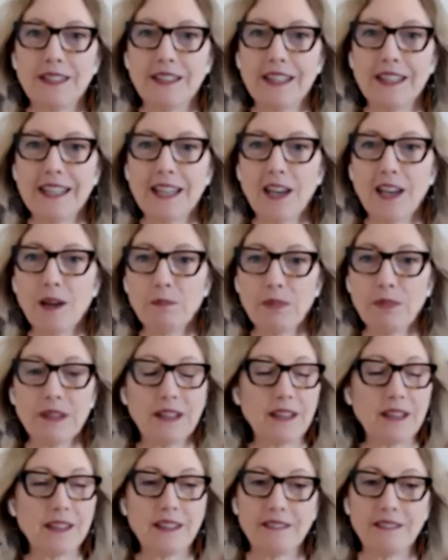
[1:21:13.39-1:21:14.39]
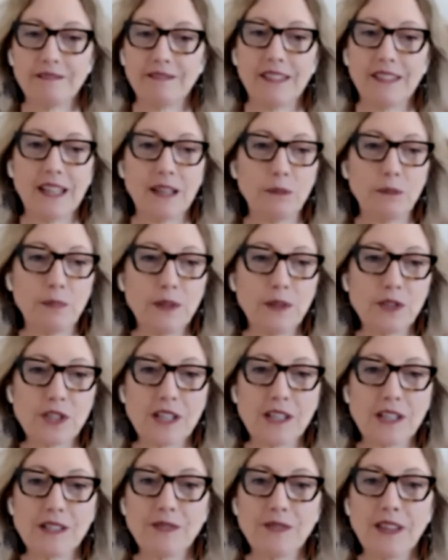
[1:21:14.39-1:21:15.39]
hiccup, and I, I
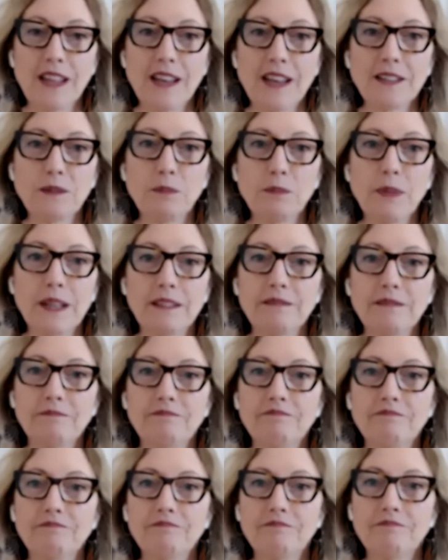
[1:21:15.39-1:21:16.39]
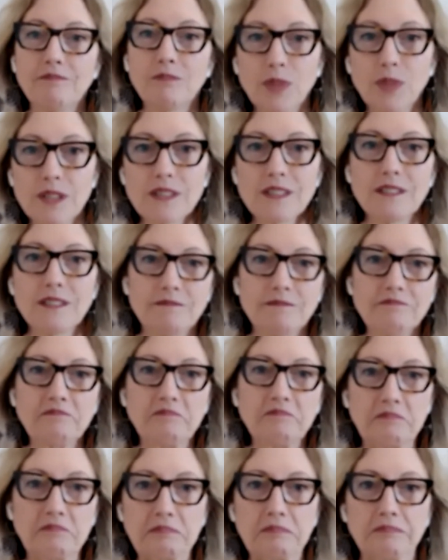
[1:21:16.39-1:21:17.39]
apologize for that, but wasn't
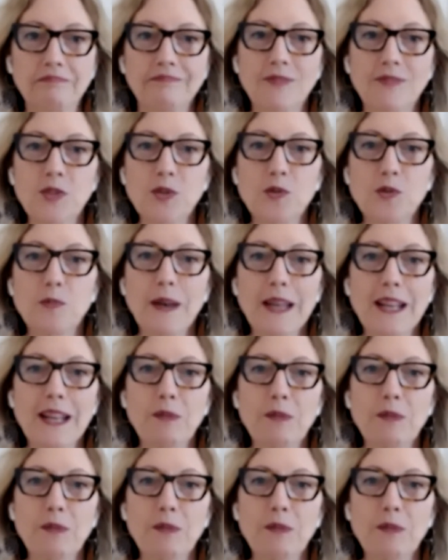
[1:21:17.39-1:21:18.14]
too too bad.